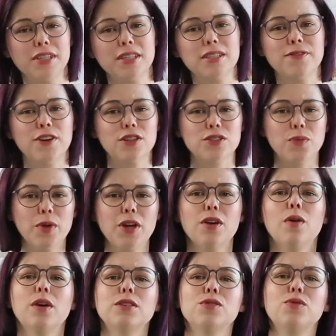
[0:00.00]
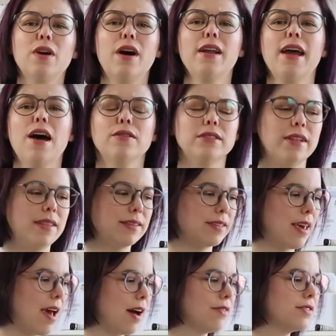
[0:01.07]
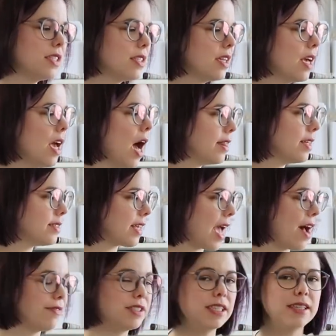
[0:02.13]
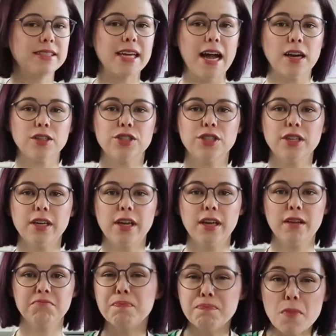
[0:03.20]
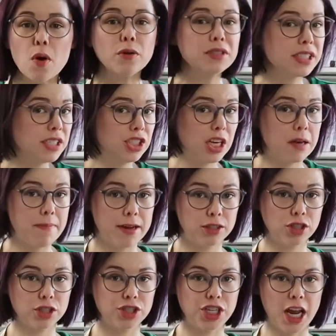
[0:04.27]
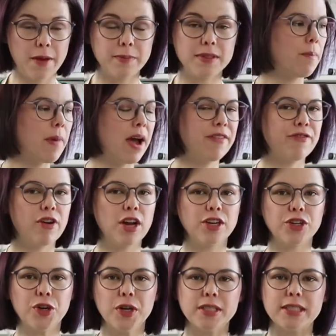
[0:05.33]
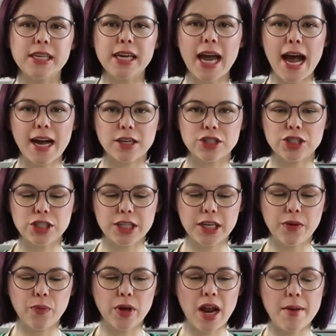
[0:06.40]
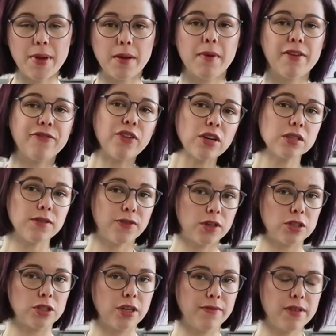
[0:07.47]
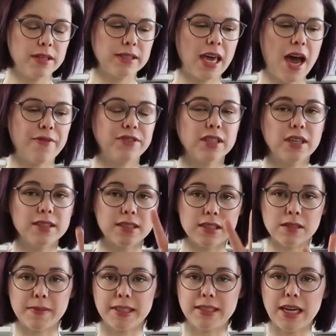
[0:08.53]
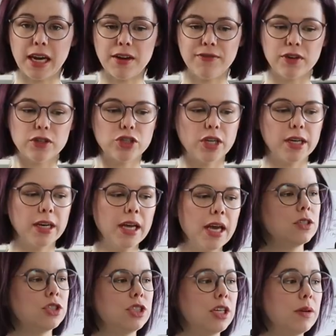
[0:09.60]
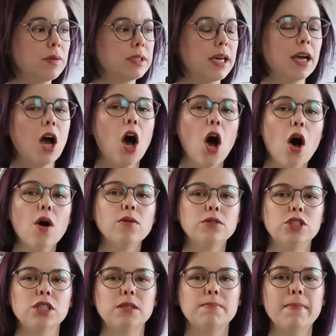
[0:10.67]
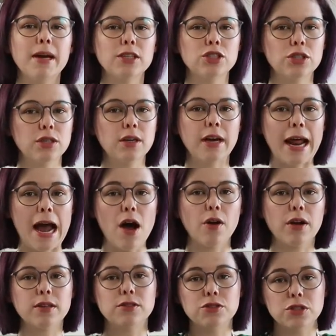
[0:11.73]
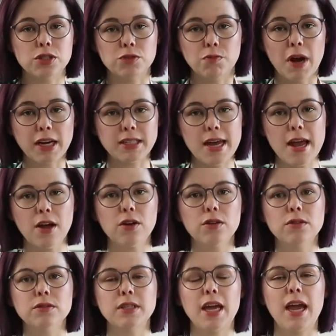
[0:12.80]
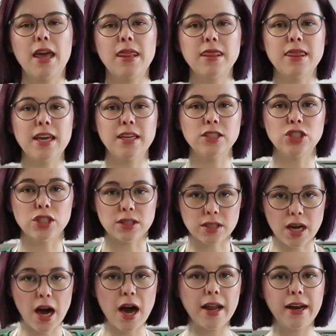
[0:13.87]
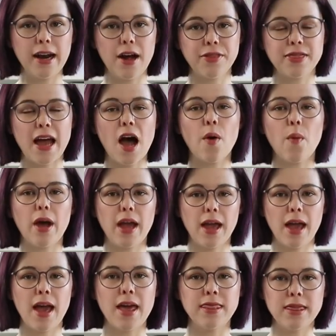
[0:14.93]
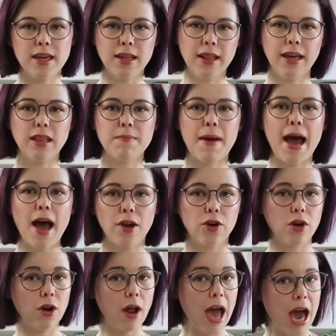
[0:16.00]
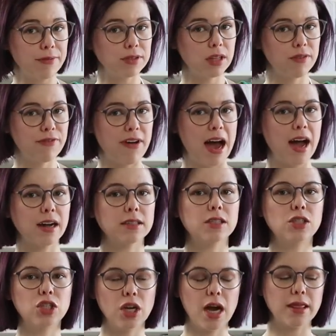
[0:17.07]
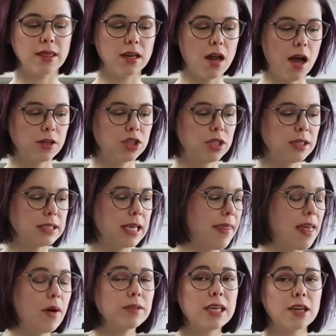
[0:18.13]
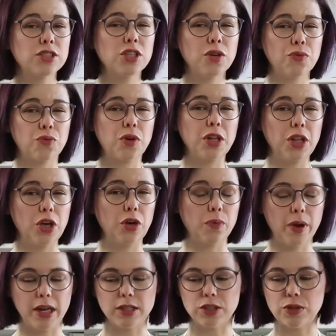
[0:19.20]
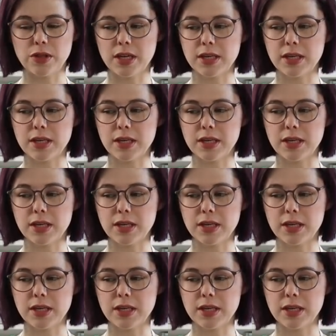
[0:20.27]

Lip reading: things first, we are going to cut out this caftan. This caftan is actually mostly geometric shapes. My friend Chrissy actually, when I made my first version of this caftan, because this is my second version, she was like, oh, just measure it out because they're just rectangles and then just cut it out that way and then lay the pattern on after the fact to cut the notches. And that was actually a really good way to do